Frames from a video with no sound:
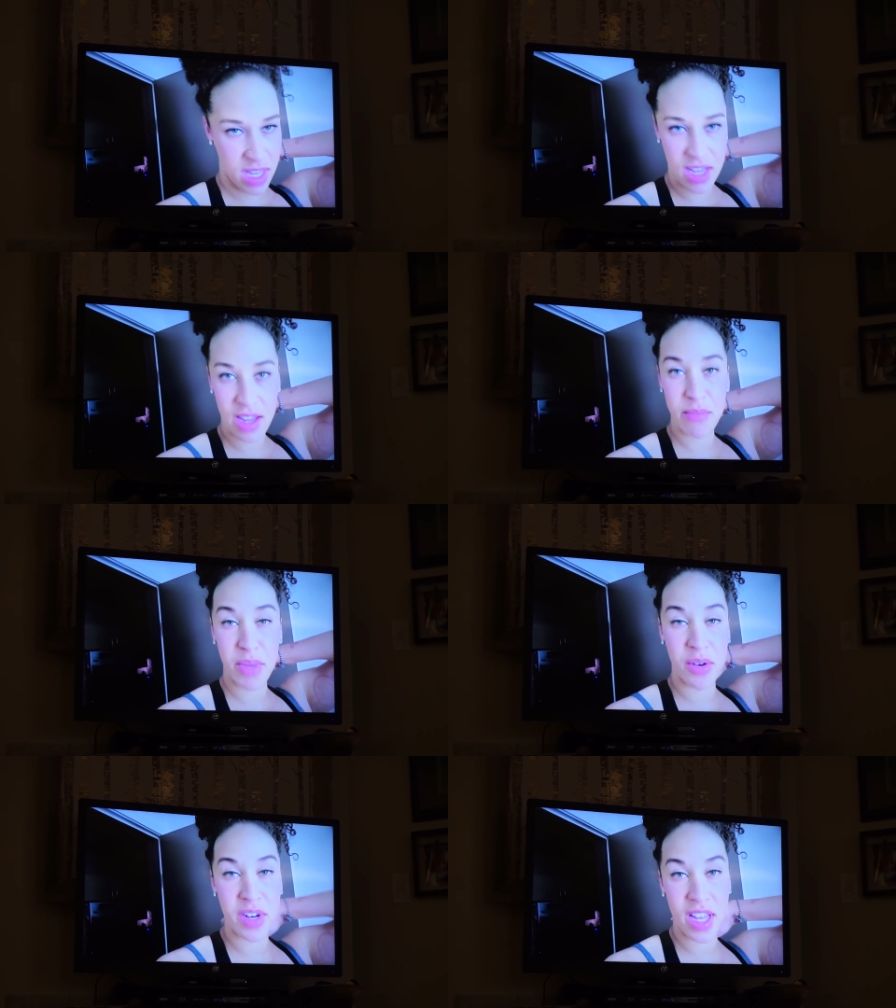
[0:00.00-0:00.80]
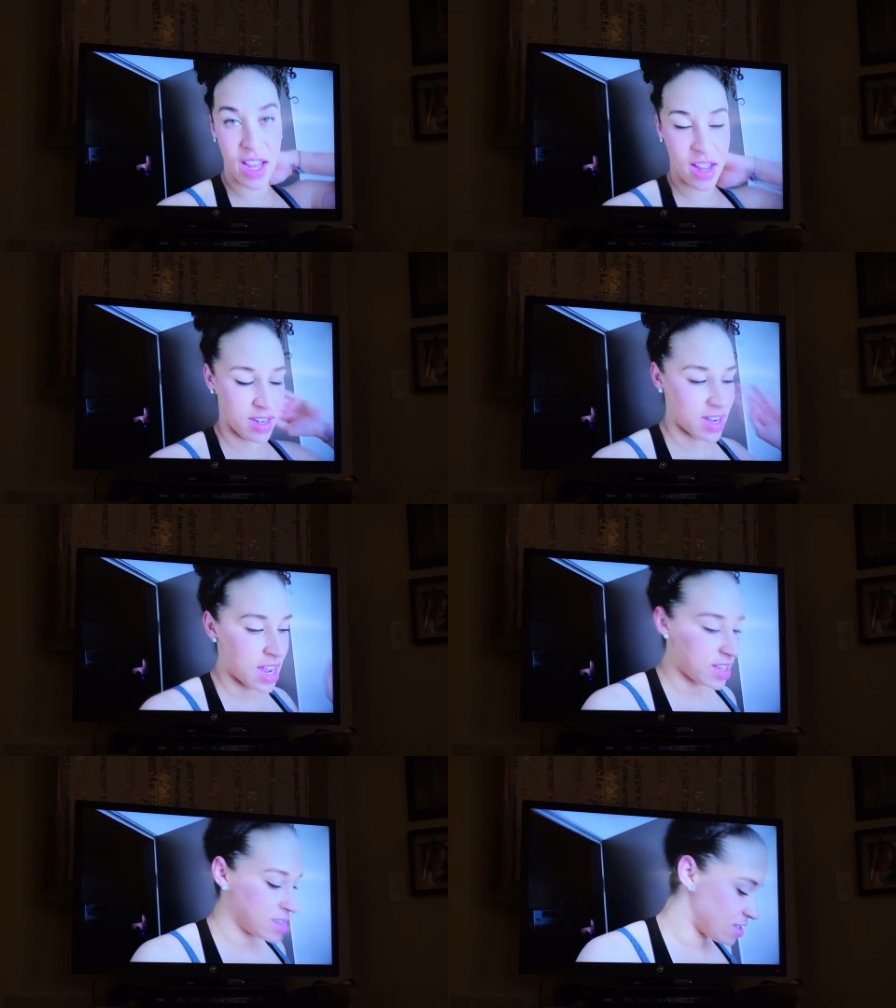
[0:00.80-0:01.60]
me and Bodie had a
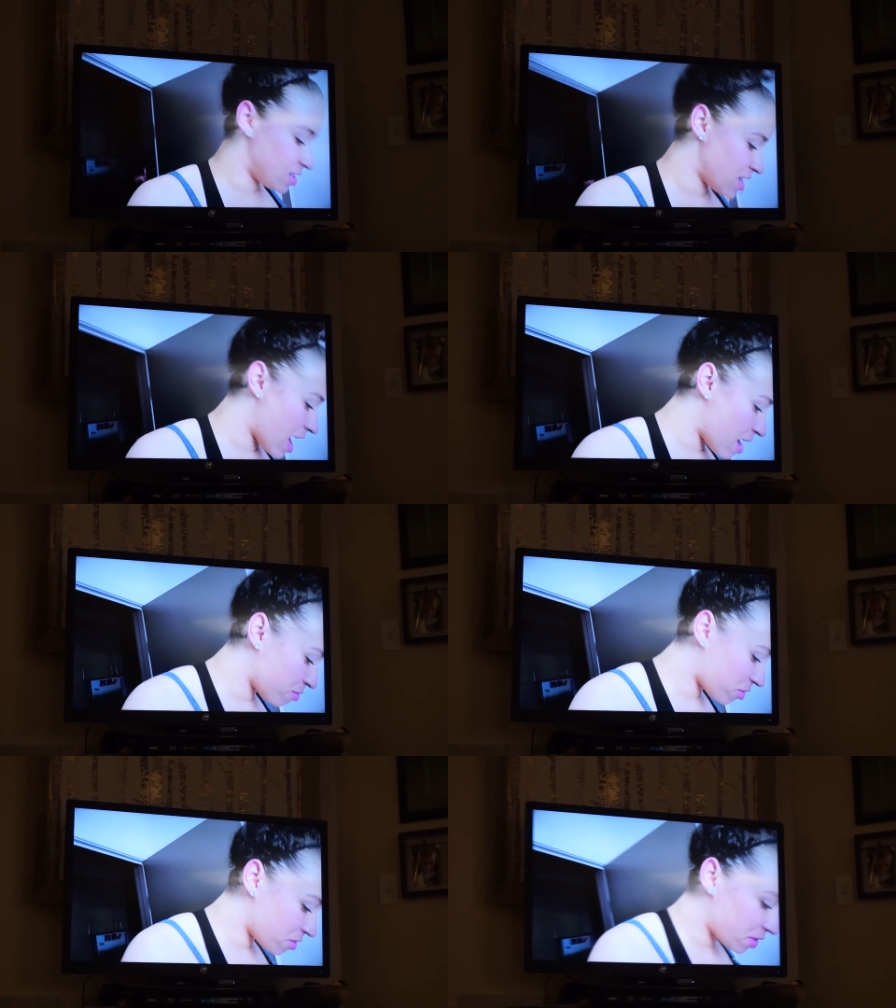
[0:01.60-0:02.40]
nice nap.